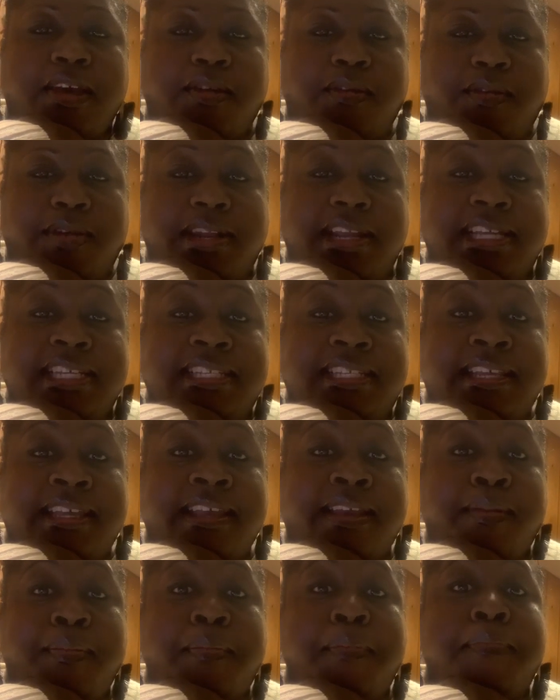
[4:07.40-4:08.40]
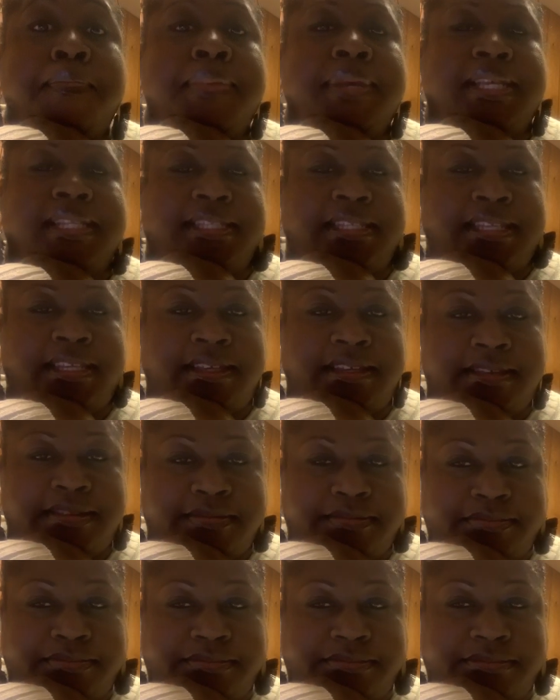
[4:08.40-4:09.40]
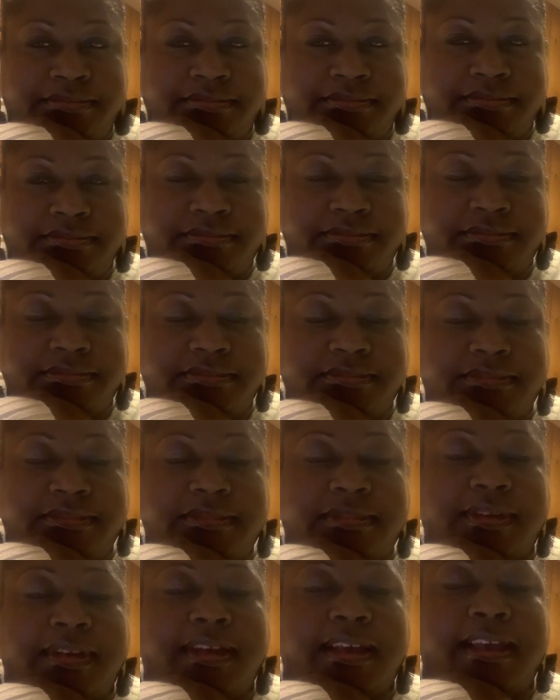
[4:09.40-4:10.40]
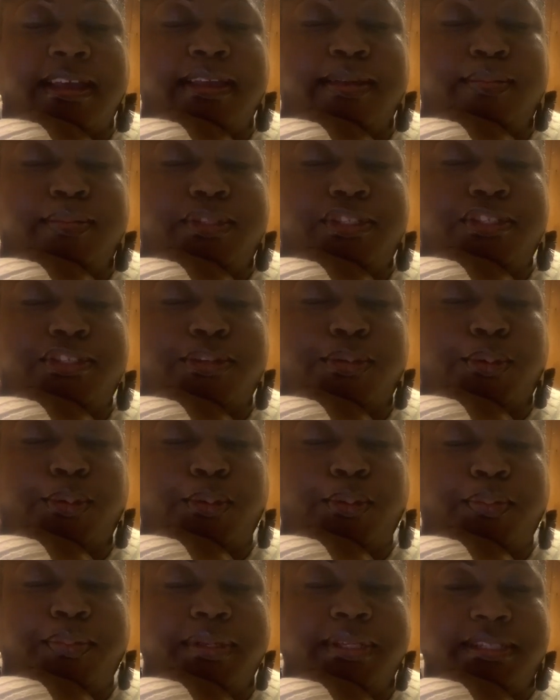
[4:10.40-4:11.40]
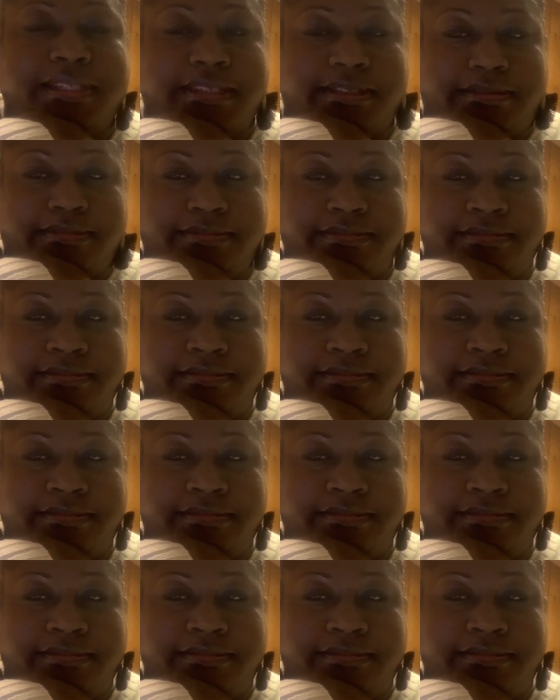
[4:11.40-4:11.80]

when I say I'm busy, I am so busy.